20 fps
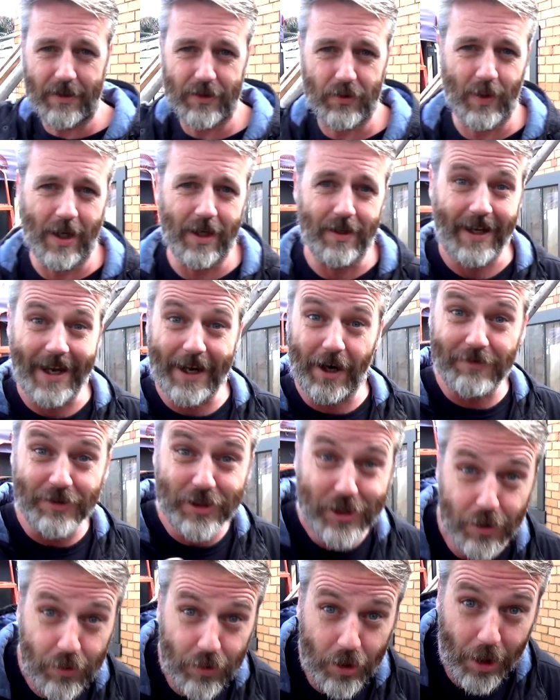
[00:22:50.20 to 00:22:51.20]
as well. And I've
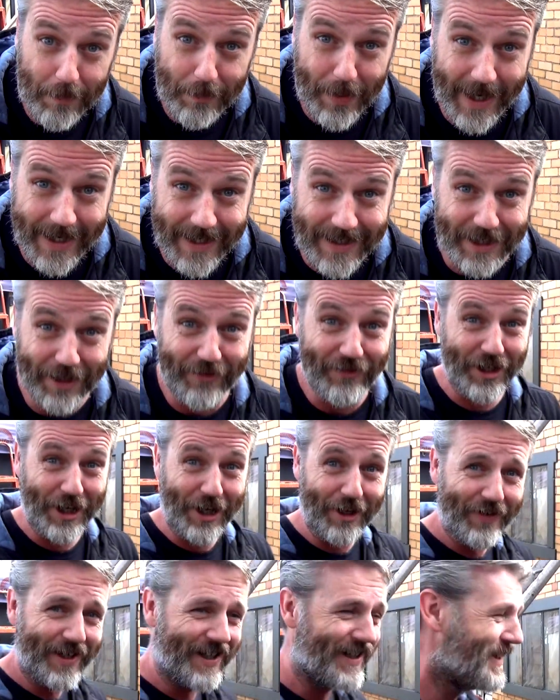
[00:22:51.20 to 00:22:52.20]
still got paint left
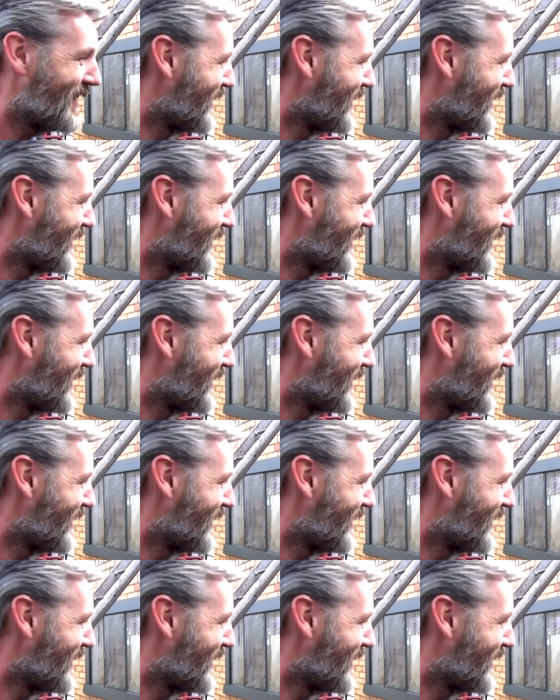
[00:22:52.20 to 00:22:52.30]
over.